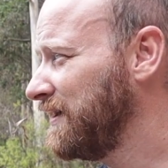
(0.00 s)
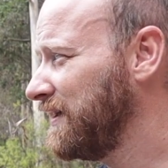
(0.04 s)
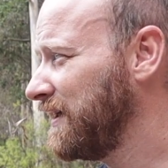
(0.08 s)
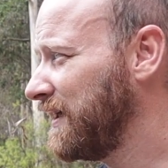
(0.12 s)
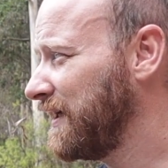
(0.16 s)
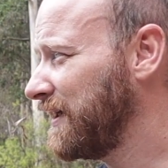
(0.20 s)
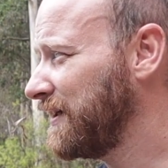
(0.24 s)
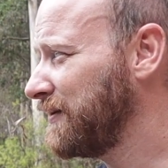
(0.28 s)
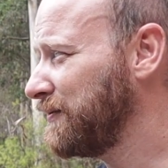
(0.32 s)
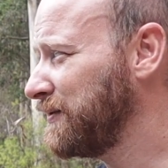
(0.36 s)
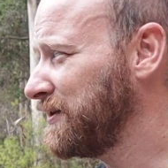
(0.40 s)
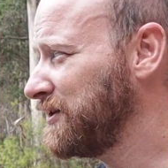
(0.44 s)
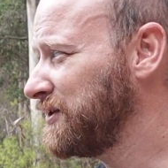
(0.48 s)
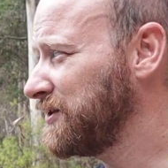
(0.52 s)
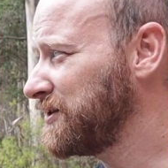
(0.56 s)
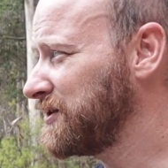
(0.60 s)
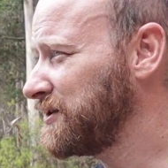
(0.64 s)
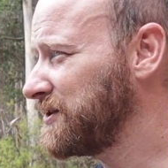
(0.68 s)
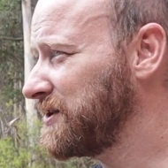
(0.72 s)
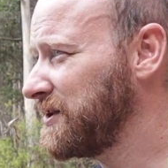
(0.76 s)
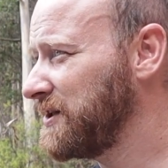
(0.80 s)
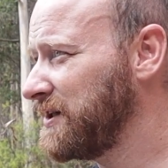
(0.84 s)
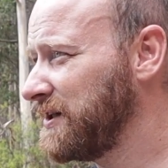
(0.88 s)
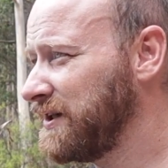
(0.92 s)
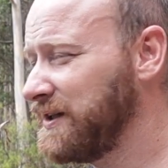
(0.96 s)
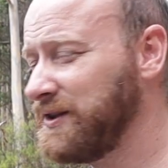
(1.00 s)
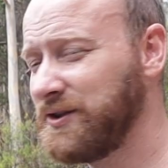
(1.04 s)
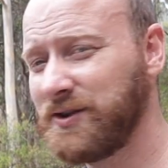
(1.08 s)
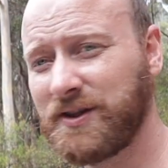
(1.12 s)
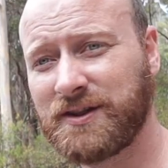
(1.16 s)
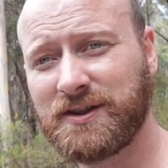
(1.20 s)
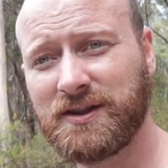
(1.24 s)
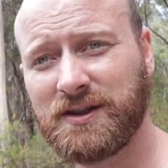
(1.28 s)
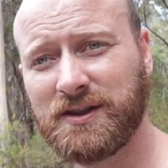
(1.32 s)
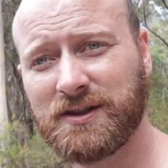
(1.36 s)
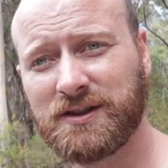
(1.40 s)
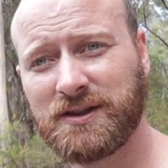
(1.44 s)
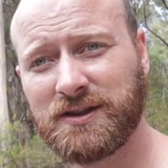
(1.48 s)
and it would just
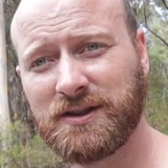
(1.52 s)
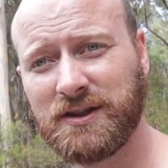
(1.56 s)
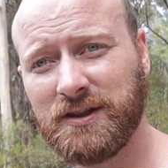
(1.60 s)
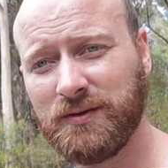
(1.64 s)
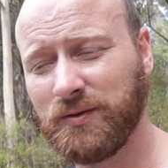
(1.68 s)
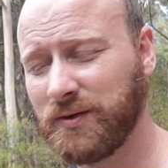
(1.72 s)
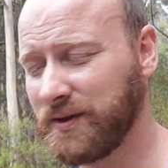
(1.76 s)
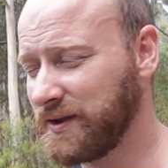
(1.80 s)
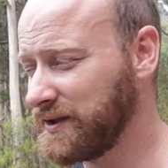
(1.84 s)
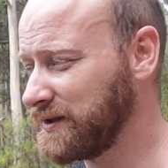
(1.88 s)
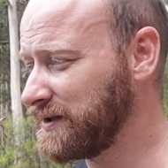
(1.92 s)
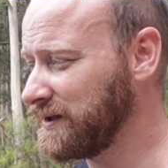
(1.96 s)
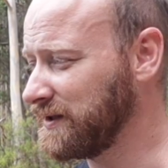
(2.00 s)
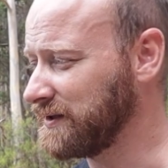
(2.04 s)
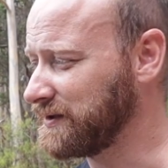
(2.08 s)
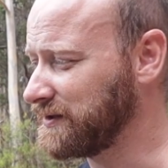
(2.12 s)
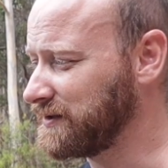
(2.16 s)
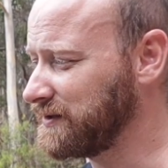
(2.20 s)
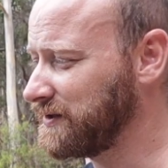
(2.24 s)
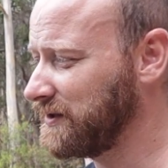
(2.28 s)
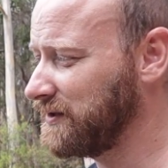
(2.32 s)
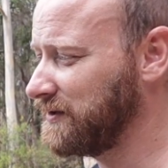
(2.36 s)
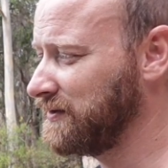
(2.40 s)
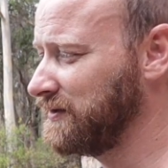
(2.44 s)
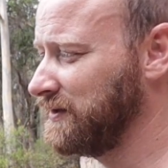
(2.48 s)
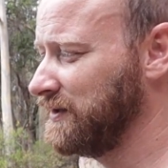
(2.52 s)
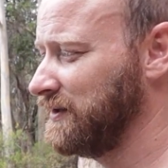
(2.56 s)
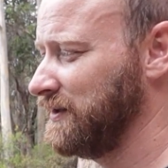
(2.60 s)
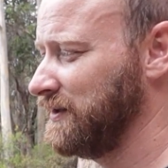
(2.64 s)
interesting to see what it does. So